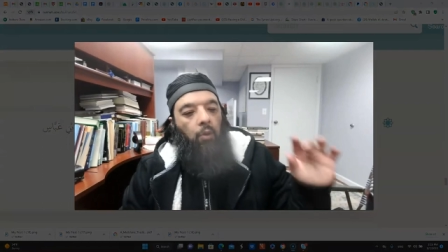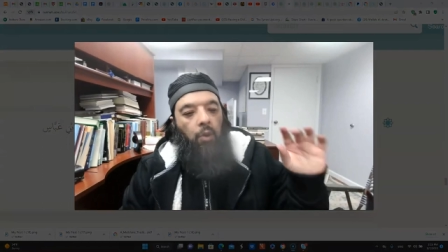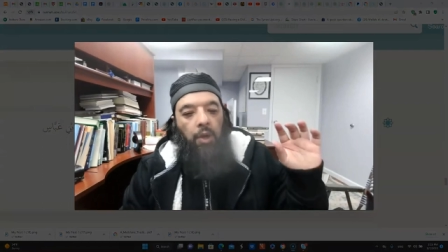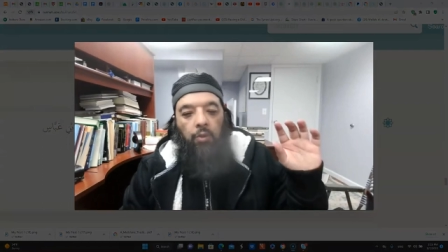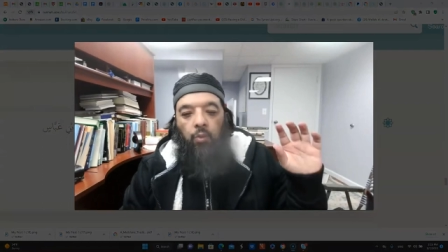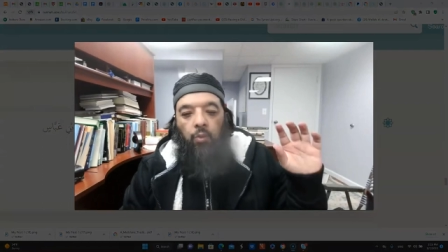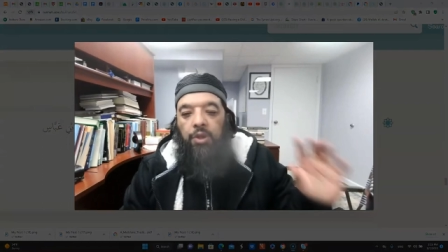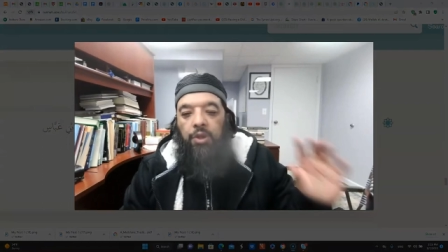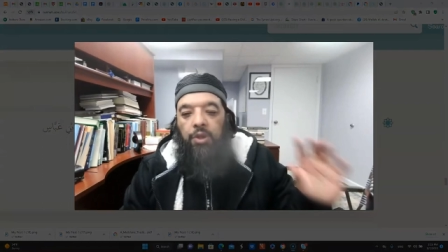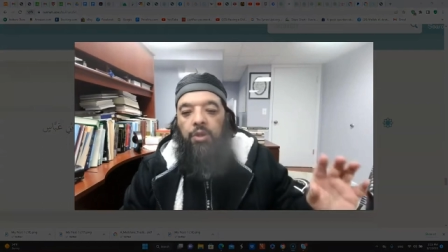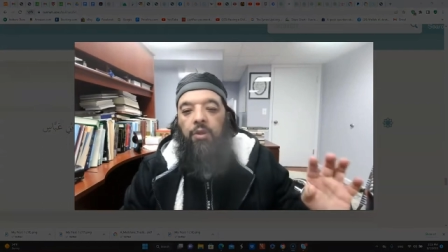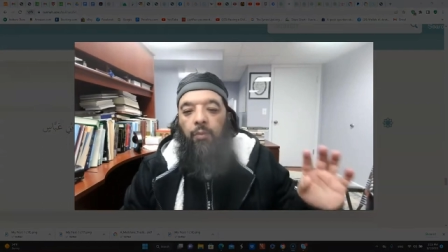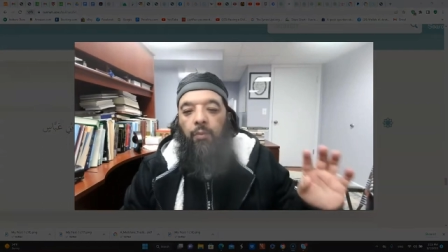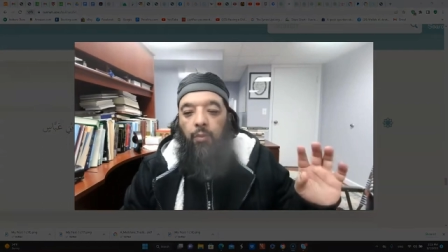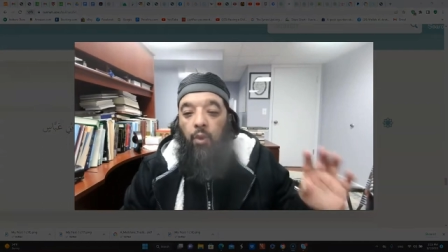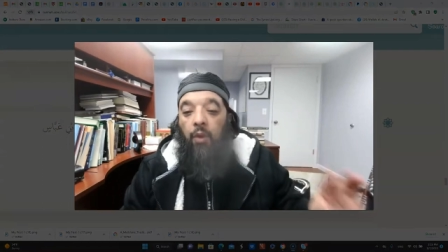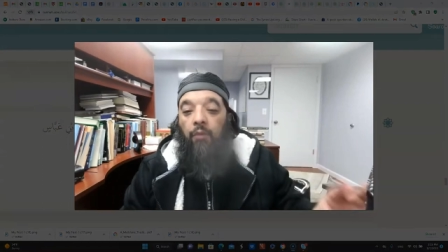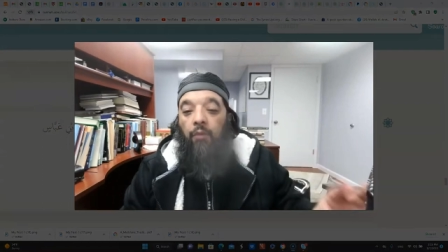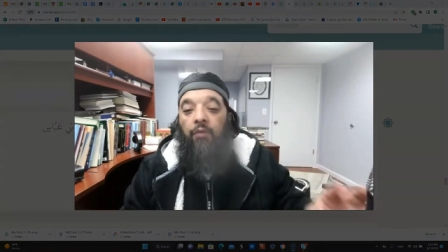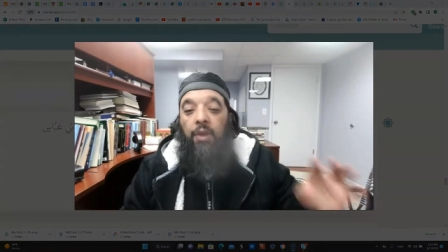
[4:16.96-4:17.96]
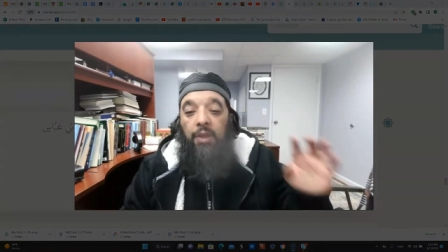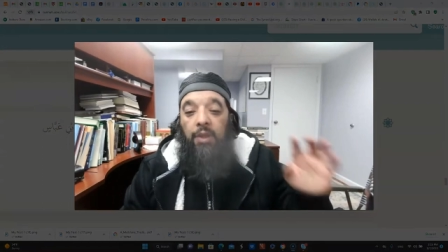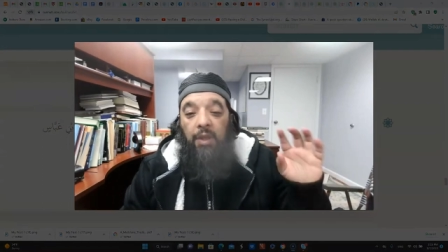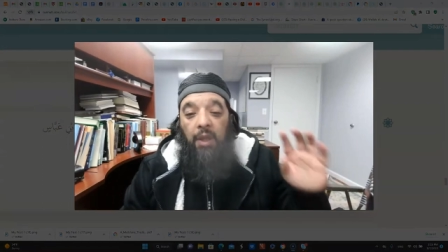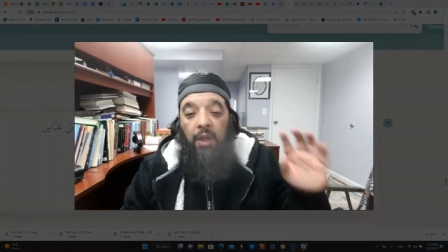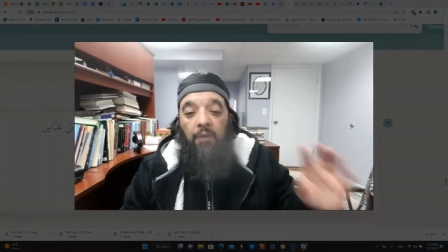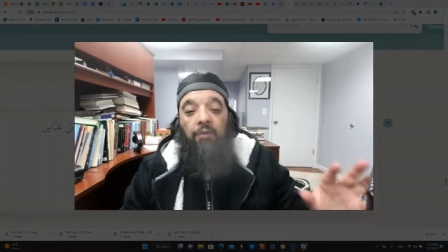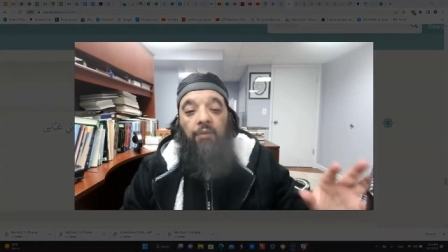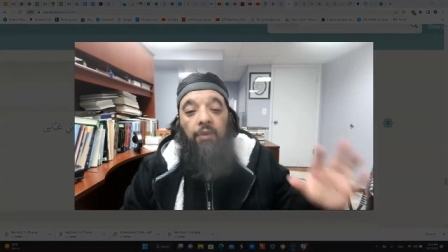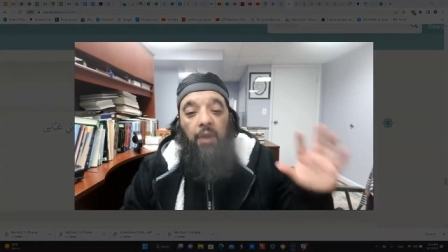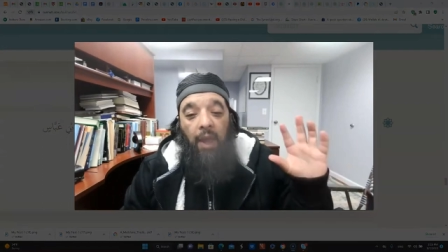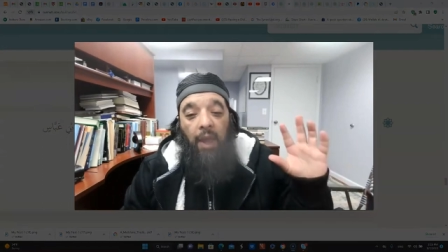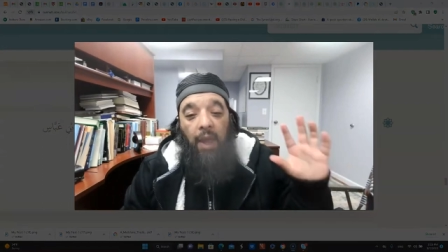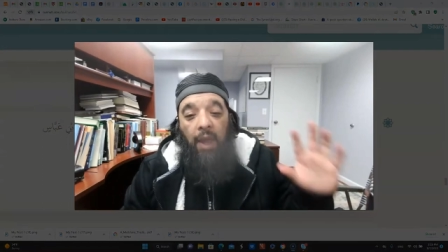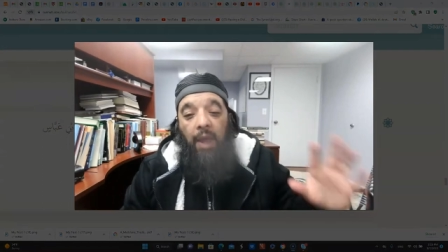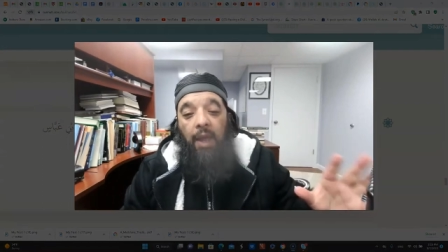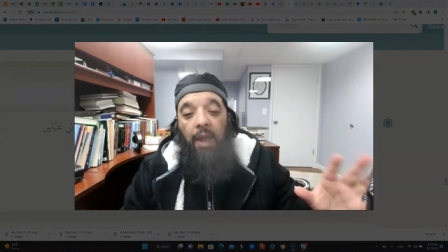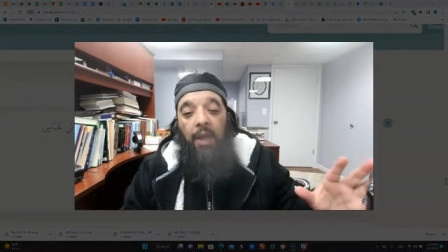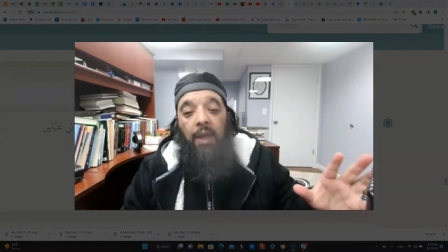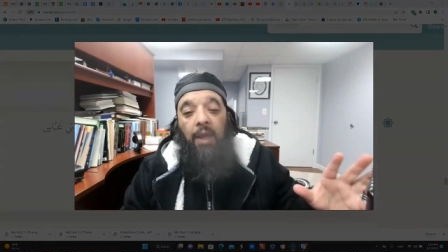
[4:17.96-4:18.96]
in which the prophet gives
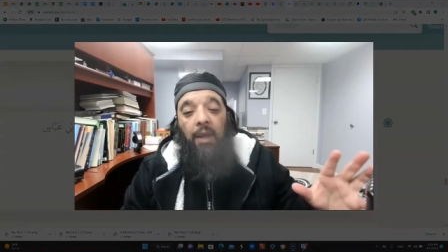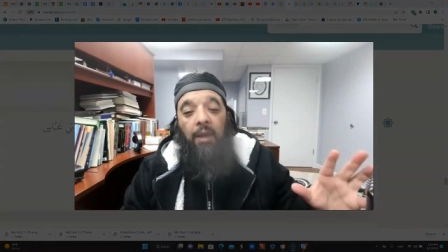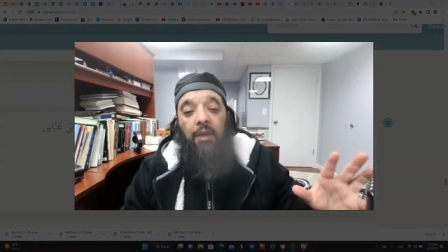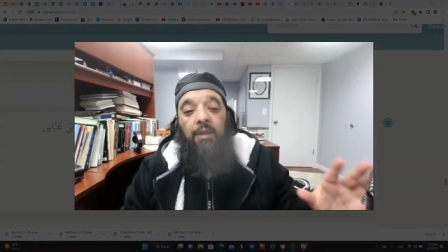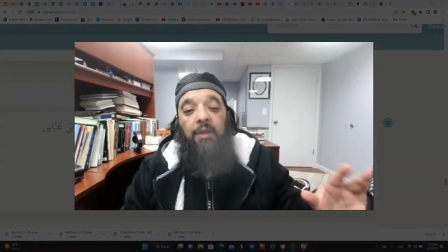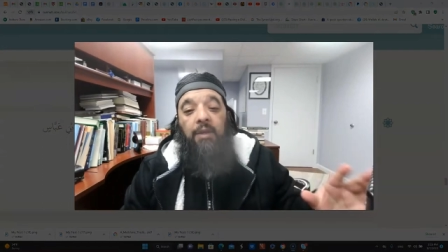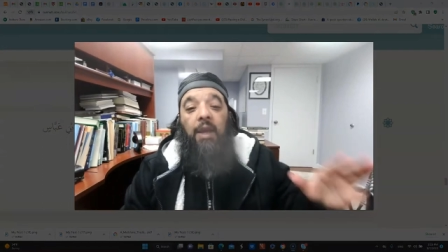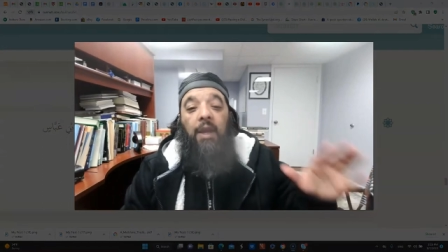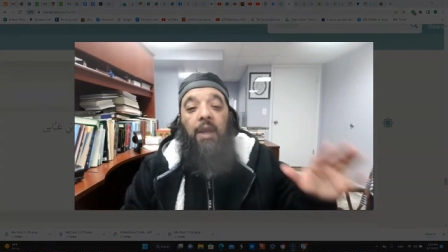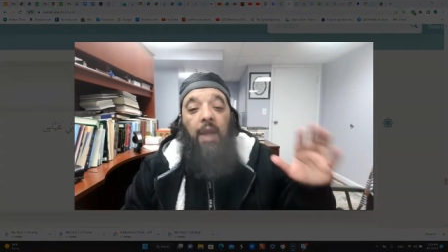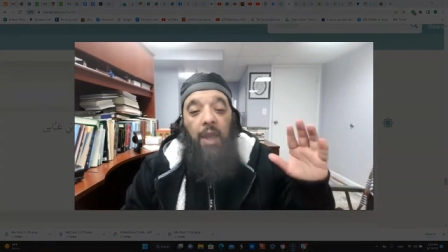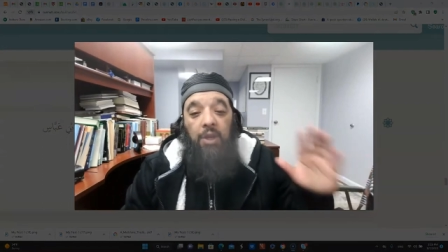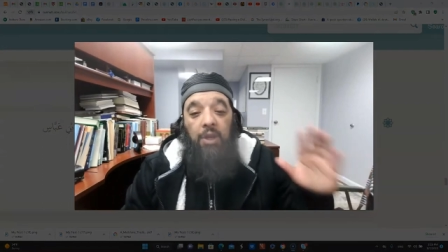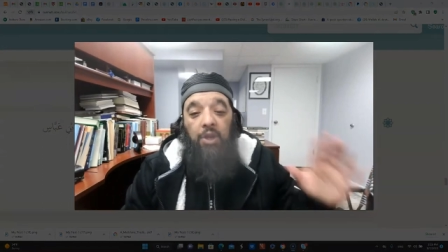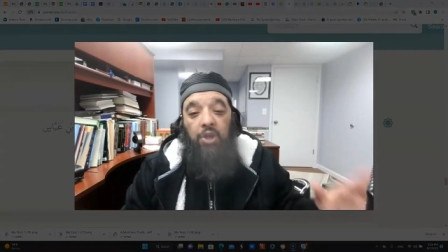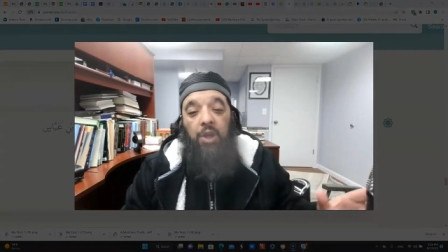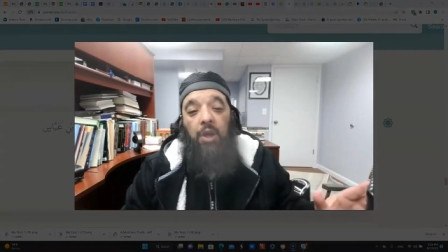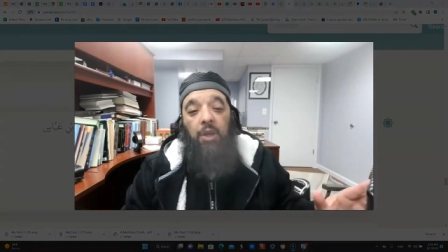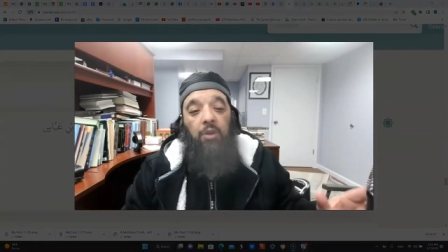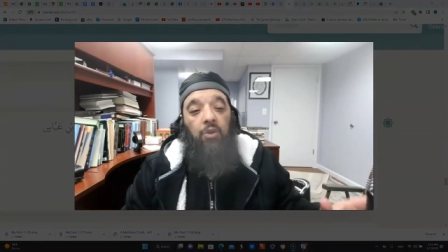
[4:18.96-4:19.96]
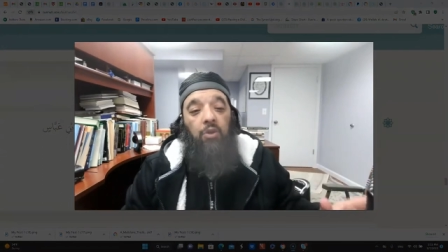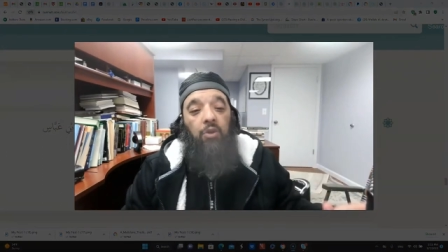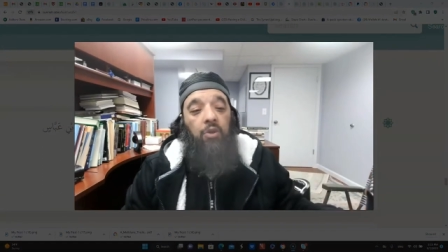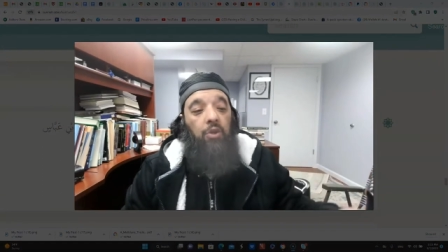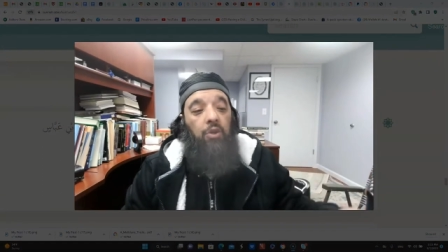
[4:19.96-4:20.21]
a negation